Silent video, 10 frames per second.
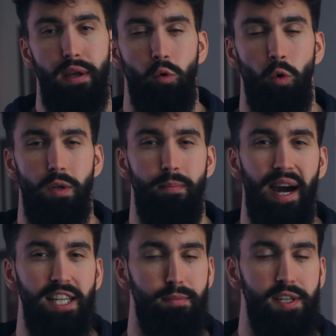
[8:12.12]
if you want to
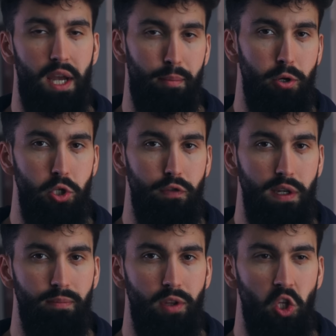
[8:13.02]
maximize
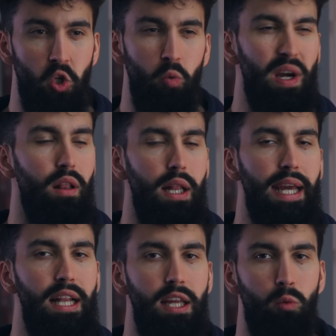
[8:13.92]
hypertrophy, you will
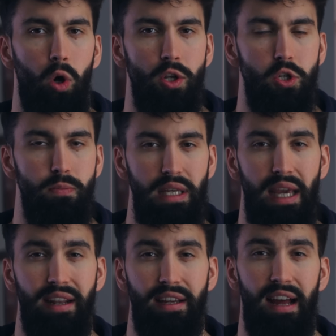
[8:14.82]
likely want to
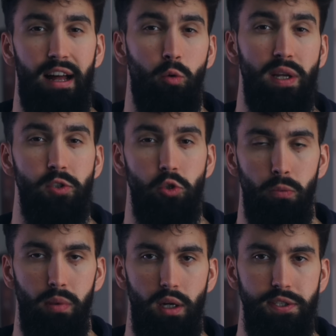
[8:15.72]
be in a calorie
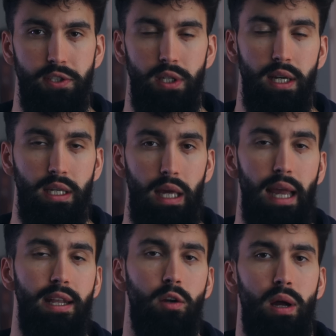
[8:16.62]
surplus,
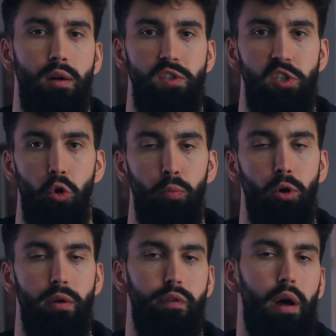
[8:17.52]
gaining around
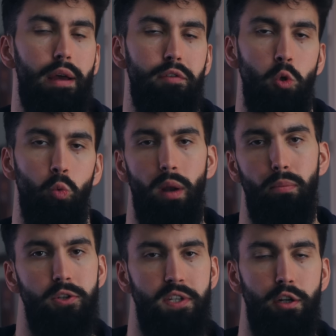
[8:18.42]
0.5 to
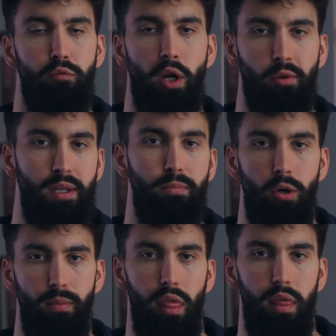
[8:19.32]
1% of body weight
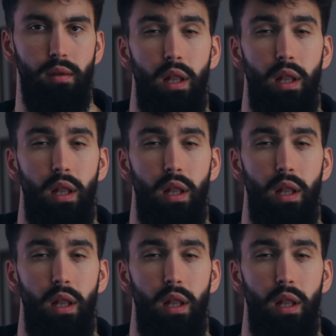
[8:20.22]
per month.